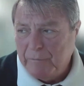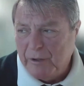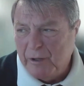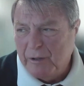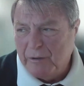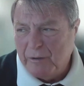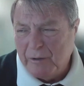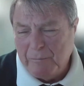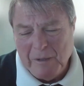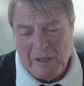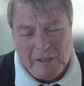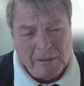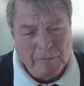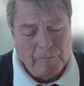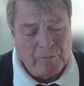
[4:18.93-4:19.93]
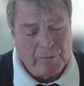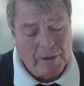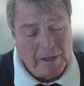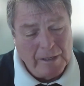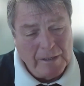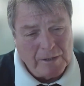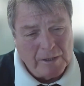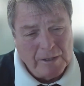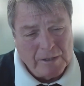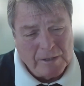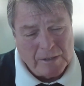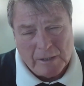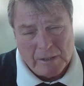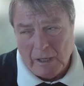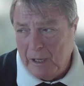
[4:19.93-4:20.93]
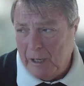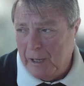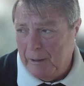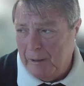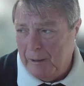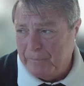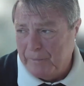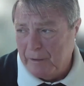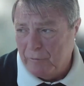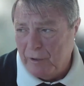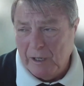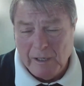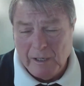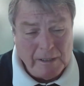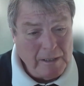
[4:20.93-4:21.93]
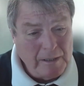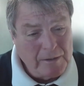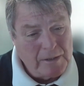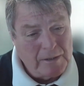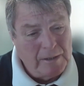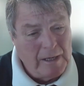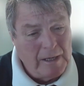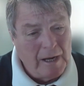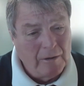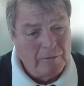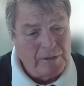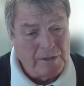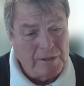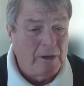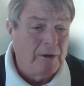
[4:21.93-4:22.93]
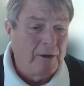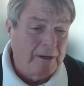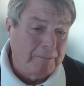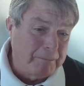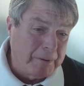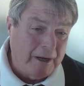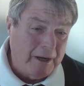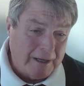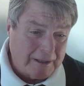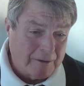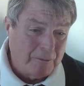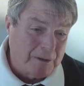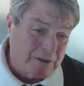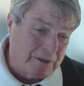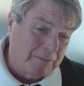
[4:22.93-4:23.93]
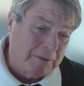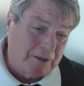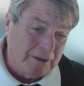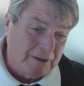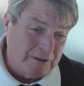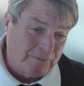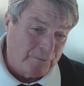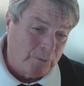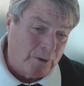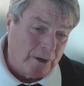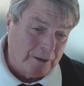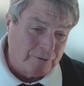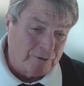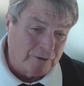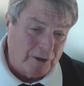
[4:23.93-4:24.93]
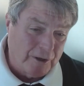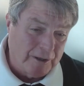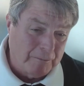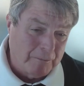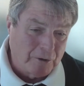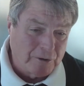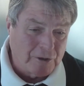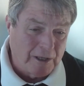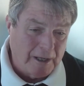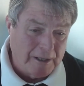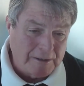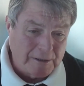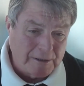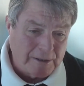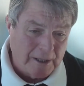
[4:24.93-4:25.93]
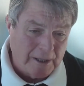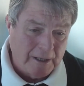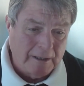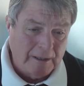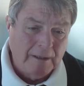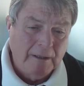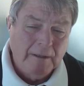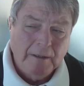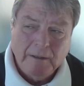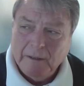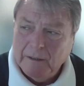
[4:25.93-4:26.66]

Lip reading: The medium phase is really to now design a PIC with some of these 400 gig modulators in,